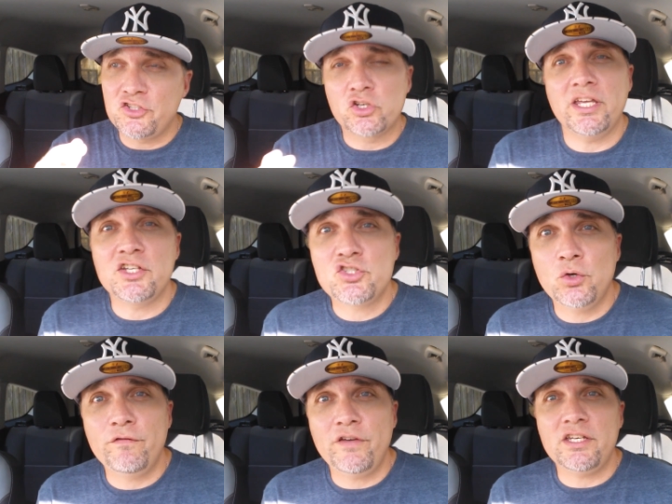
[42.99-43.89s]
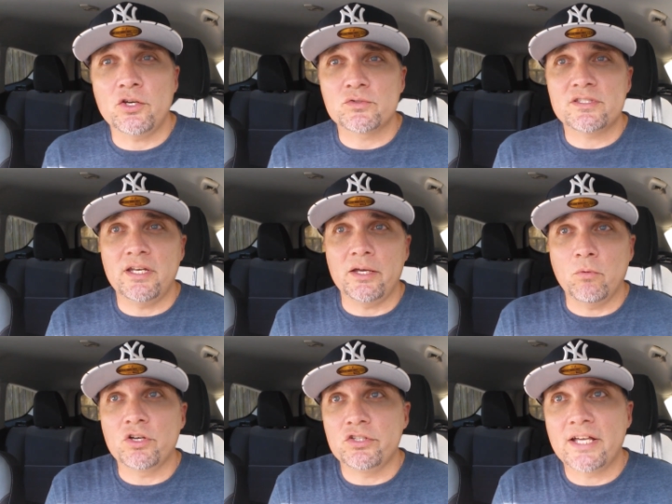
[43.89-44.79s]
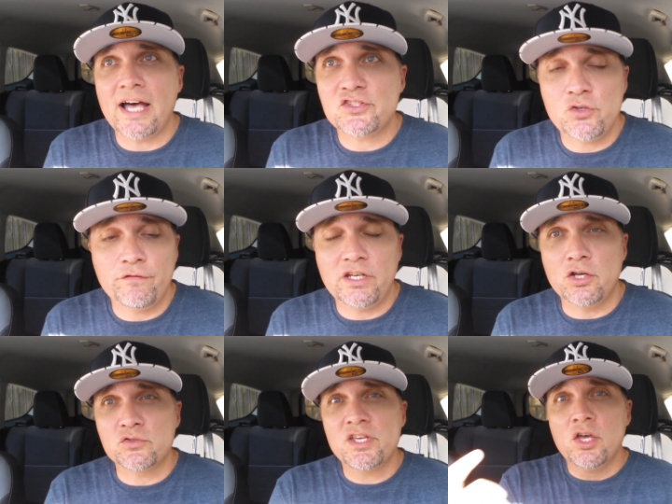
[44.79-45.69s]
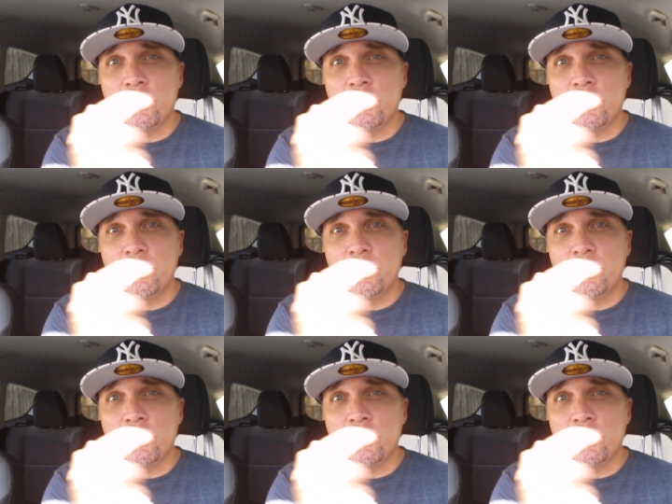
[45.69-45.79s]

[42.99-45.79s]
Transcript: You're getting two videos today. Well, you got two videos.